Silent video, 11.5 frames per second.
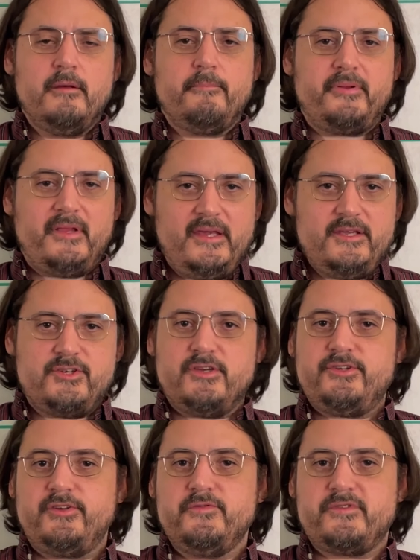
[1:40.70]
Please
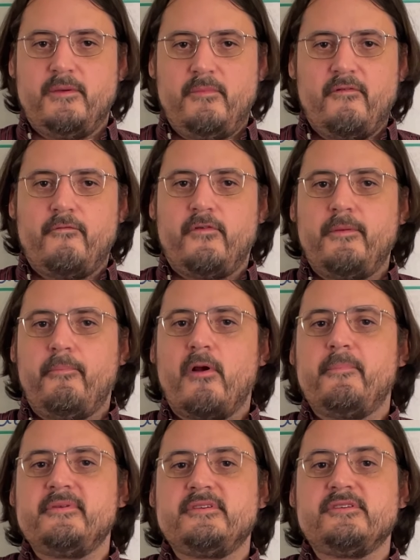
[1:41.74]
just use them for the
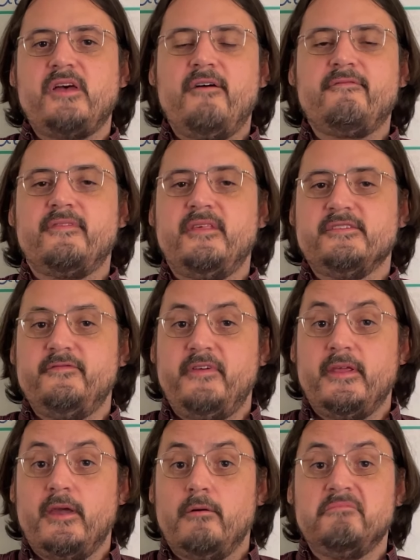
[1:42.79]
purposes of this
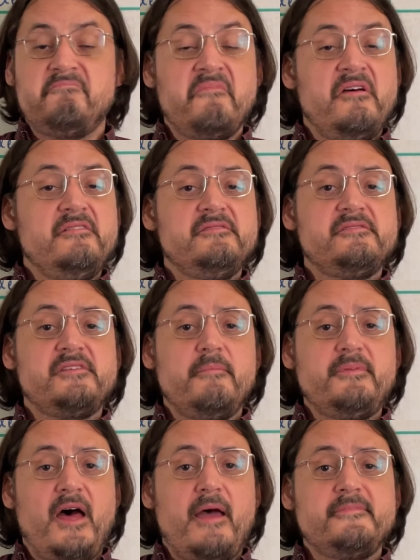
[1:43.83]
video.
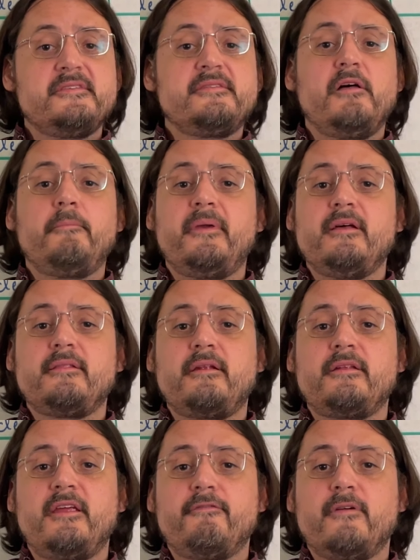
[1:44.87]
Sometimes they'll be a
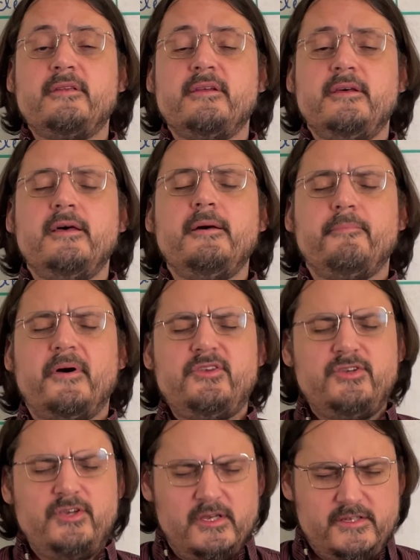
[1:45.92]
little different, but
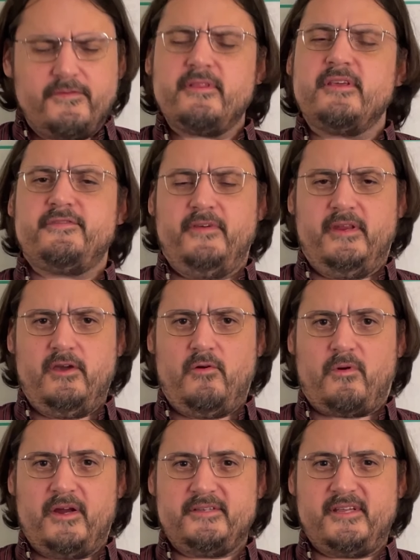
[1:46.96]
just for this video, we're
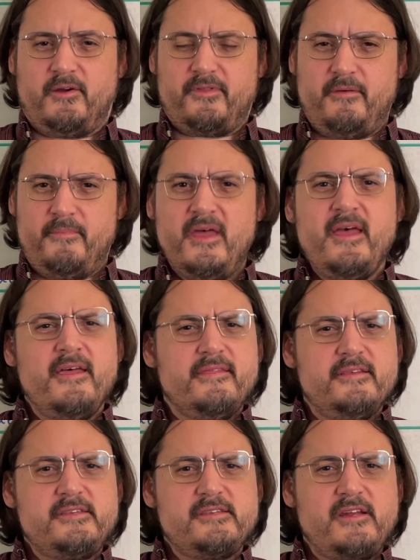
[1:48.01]
going to stick with them.
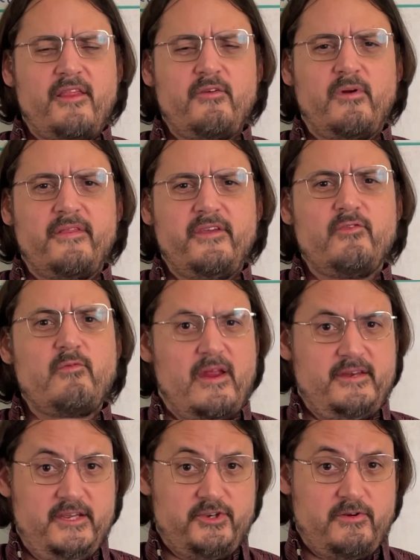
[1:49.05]
This is another one of these
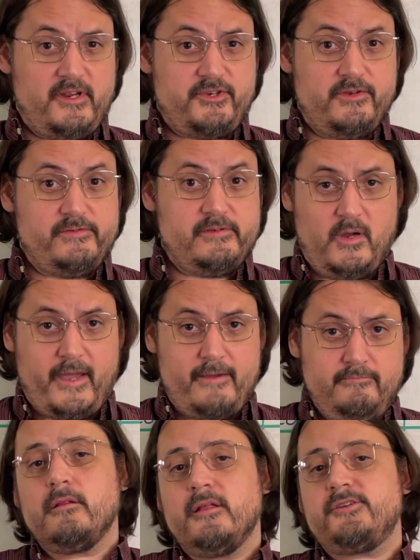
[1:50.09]
red t-shirt issues. Okay,
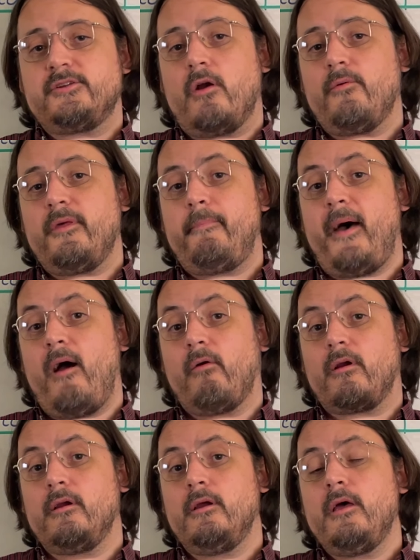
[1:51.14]
let's start with a power.